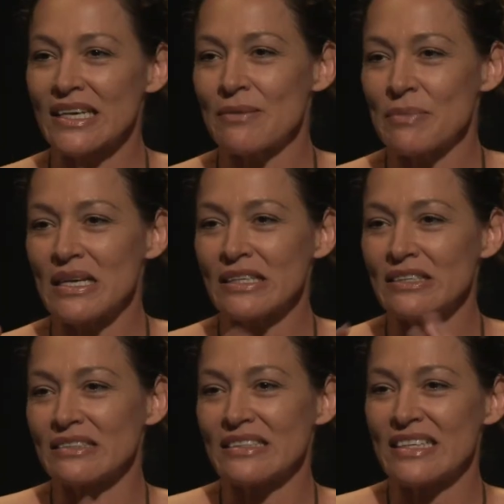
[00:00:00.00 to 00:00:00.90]
are
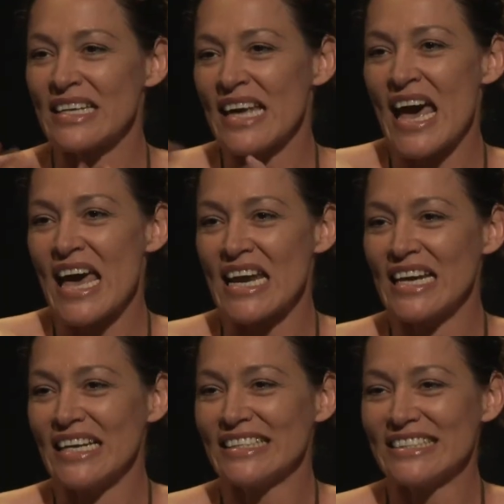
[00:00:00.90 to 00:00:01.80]
catty and
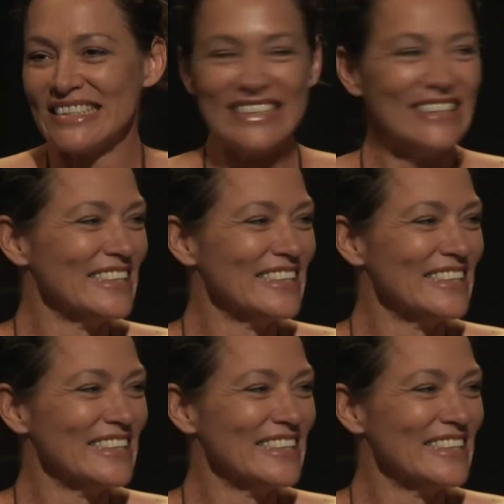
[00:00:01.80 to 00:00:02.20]
mean. And